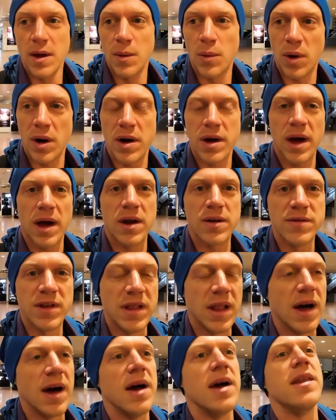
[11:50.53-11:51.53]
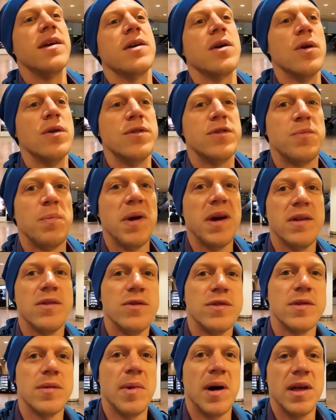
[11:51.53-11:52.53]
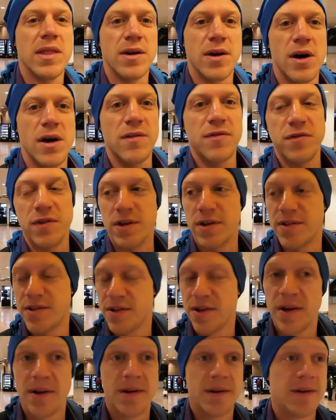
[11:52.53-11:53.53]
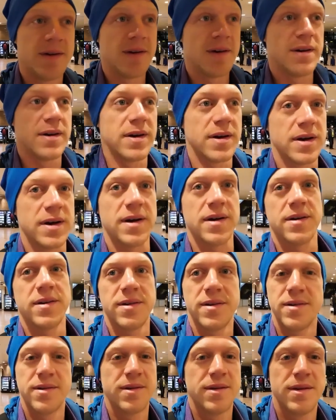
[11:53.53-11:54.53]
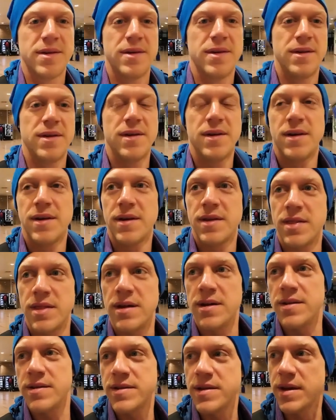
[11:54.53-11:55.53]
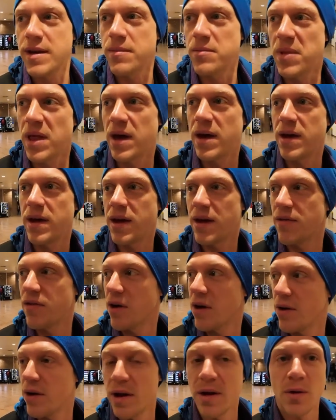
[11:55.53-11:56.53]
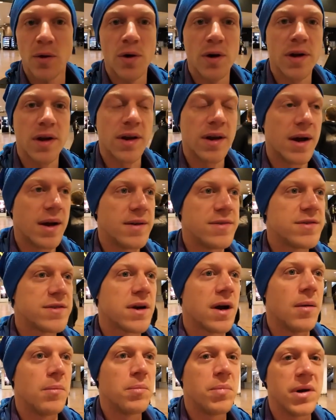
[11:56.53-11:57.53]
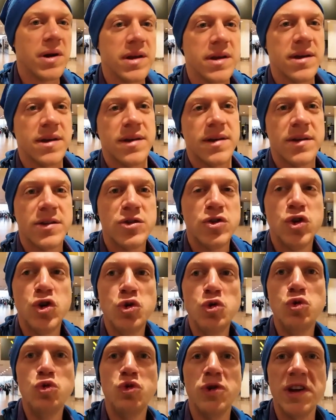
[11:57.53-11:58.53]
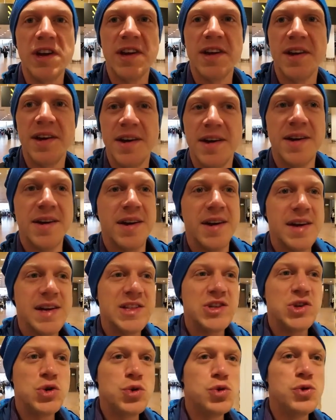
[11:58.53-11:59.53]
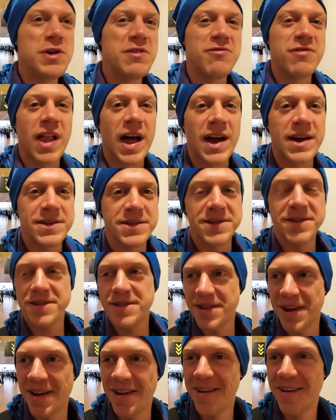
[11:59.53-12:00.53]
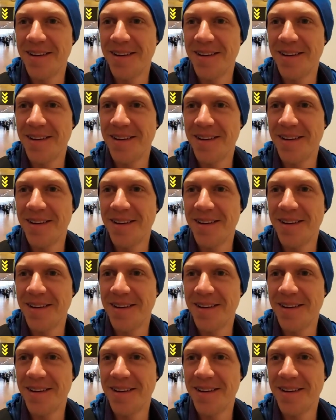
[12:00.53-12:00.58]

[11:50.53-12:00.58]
walk out of the line and go speak to some other office. Uh, Didn't seem like a very organized company. Tui, Tui flights.